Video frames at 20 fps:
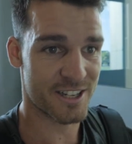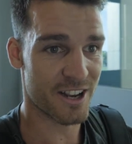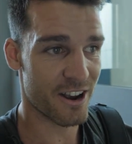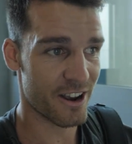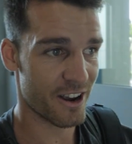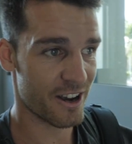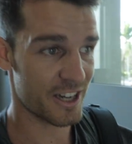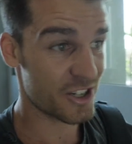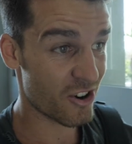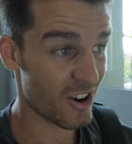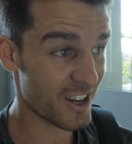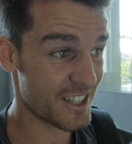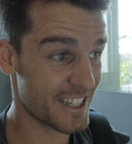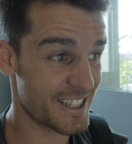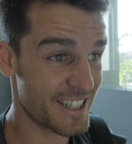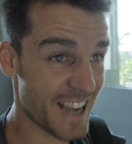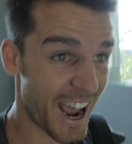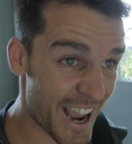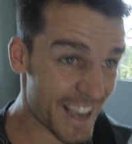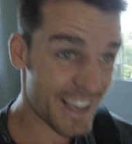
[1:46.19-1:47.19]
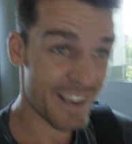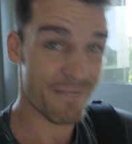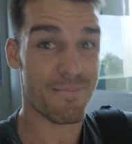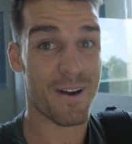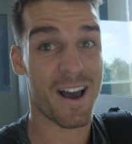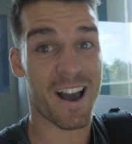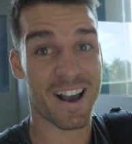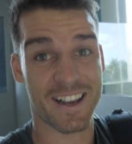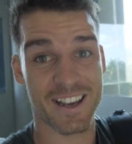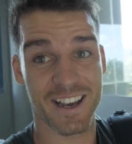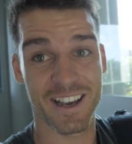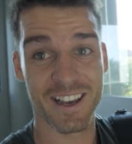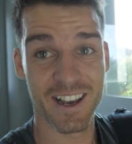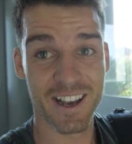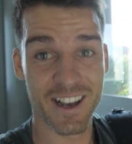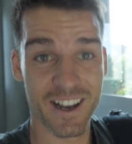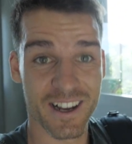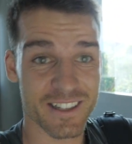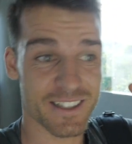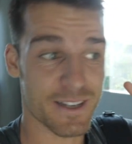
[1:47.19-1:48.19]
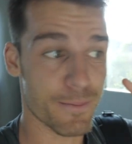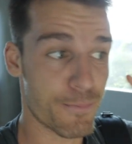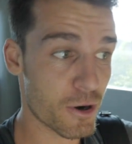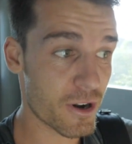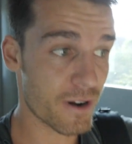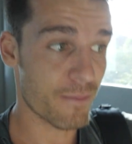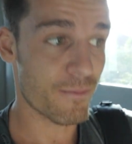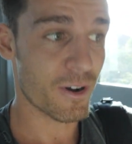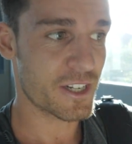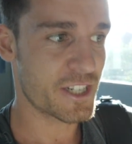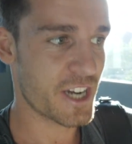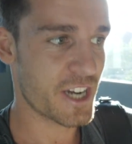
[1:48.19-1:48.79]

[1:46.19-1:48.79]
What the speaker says: so I tried to take it back to put it in my